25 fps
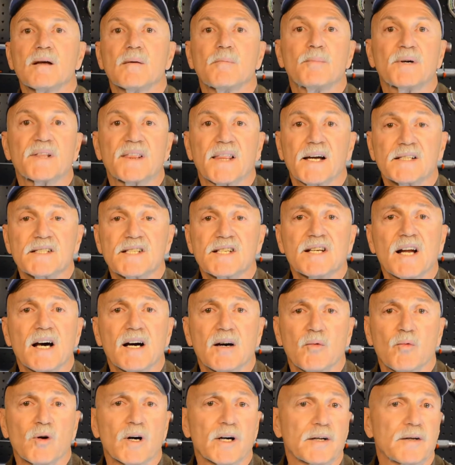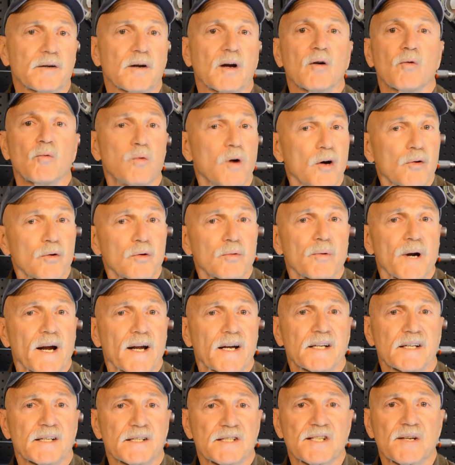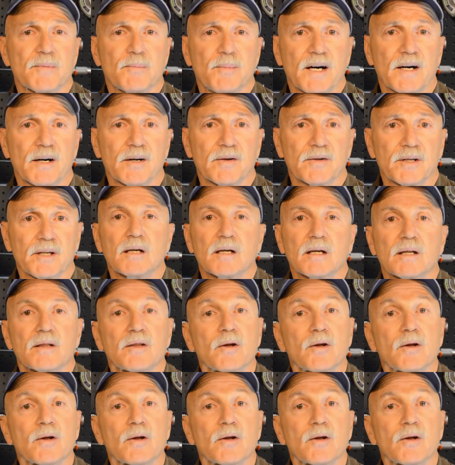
But that's not what Road Ready is about. The